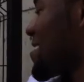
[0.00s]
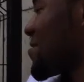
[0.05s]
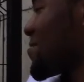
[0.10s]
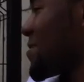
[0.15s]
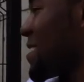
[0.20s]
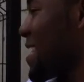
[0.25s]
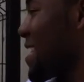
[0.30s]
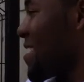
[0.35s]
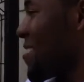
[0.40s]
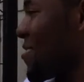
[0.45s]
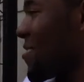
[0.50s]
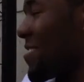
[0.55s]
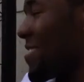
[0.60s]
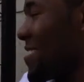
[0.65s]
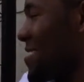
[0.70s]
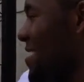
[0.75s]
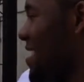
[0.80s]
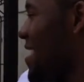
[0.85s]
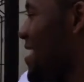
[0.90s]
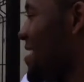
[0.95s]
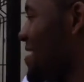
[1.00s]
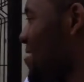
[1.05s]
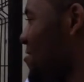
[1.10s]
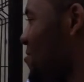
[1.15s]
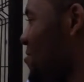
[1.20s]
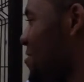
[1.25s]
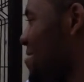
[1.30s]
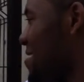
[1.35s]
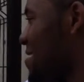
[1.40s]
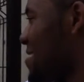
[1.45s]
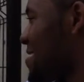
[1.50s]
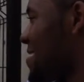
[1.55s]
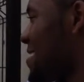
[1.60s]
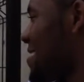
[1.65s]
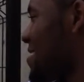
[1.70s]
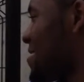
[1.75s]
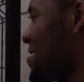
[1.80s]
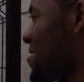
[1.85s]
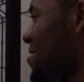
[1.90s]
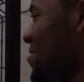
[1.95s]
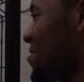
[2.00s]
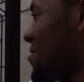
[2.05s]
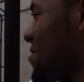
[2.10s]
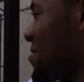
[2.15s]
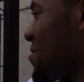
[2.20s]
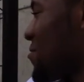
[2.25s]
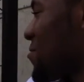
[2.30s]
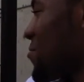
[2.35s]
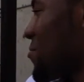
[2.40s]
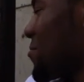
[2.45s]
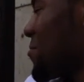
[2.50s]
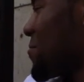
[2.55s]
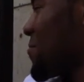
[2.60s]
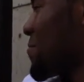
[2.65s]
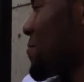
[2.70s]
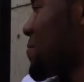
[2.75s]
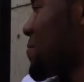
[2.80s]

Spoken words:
because we had all these guys scoring touchdowns, so it was cool.